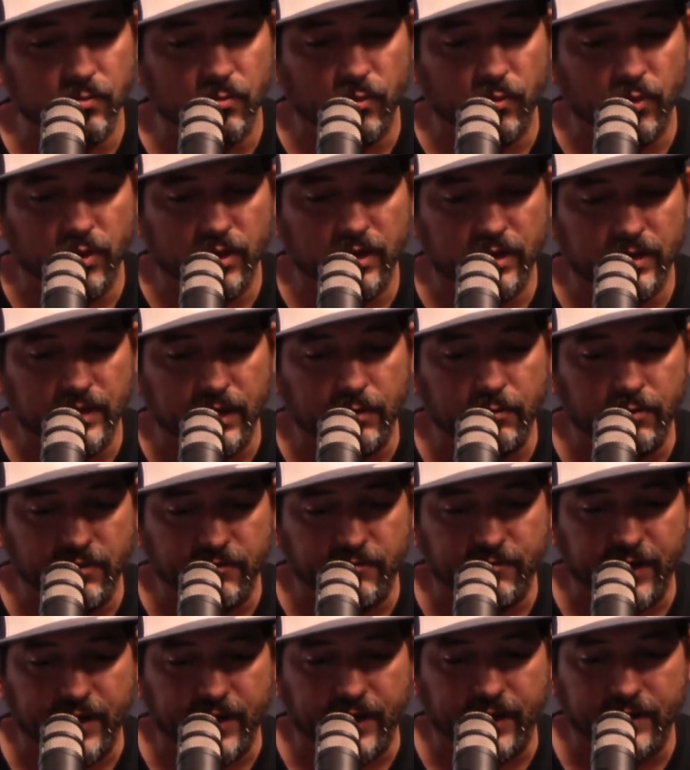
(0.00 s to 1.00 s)
One that we
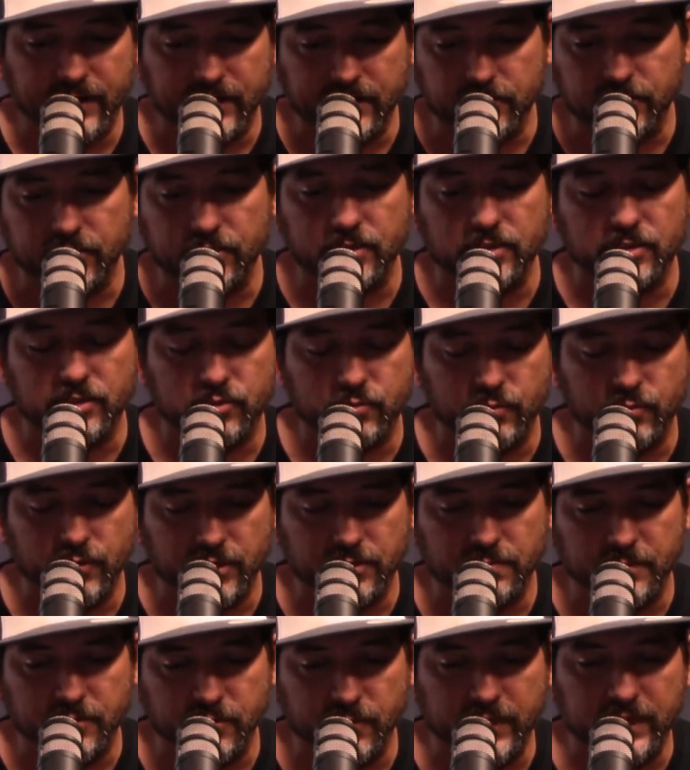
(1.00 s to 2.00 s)
found is you can
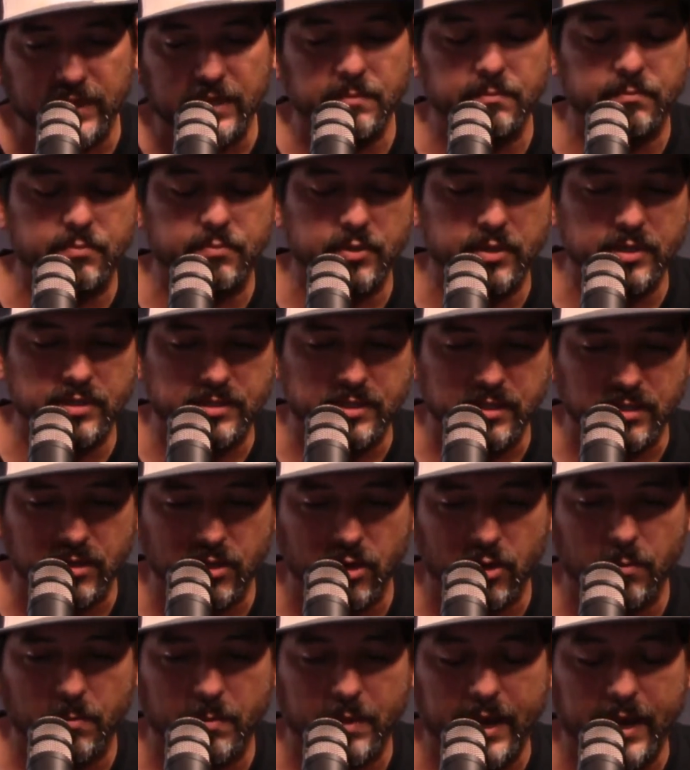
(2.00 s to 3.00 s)
switch between inputs and
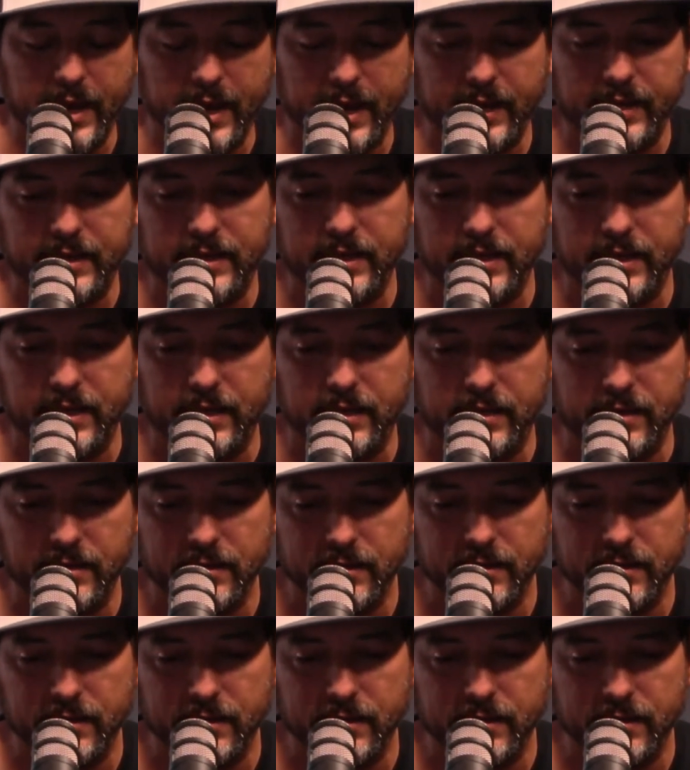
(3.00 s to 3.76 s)
go back, and